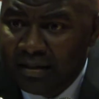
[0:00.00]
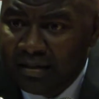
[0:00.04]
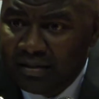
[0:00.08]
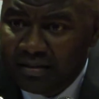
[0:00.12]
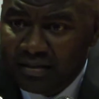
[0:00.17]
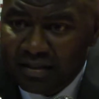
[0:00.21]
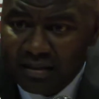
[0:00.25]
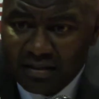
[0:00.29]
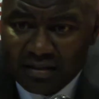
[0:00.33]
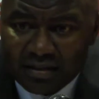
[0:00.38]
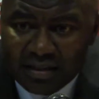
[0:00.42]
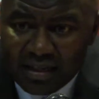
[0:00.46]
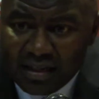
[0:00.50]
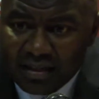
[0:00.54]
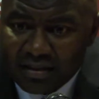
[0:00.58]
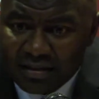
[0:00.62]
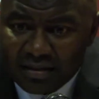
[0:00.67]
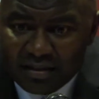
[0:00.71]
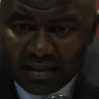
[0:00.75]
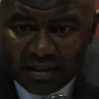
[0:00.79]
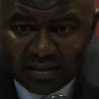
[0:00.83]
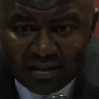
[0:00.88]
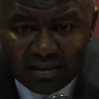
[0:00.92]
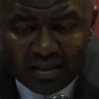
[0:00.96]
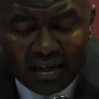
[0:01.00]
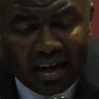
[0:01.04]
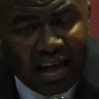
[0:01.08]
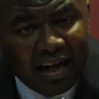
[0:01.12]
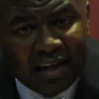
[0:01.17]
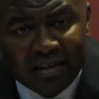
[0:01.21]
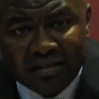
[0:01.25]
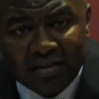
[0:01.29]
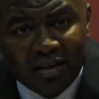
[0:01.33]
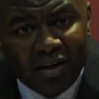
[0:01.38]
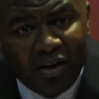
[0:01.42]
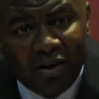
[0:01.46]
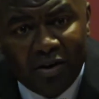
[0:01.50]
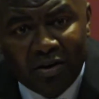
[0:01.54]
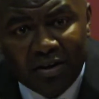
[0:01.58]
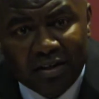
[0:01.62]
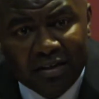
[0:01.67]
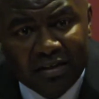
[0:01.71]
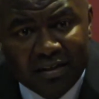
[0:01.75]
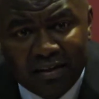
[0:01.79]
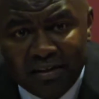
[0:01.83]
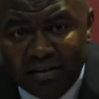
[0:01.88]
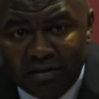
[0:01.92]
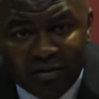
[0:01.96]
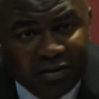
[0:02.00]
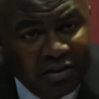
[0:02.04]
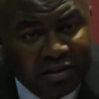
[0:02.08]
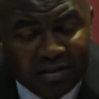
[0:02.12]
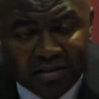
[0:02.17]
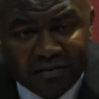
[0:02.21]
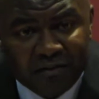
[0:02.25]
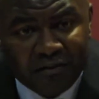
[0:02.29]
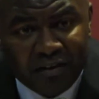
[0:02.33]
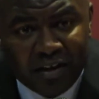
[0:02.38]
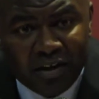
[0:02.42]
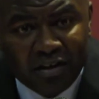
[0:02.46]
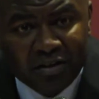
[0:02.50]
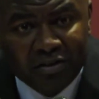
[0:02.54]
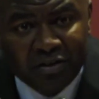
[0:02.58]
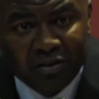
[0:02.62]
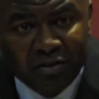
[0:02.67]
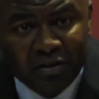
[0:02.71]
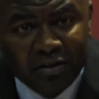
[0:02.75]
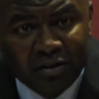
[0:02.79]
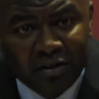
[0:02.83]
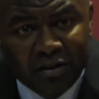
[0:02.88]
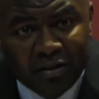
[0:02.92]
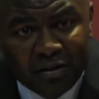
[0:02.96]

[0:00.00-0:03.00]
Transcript: Success doesn't last long and neither does failure.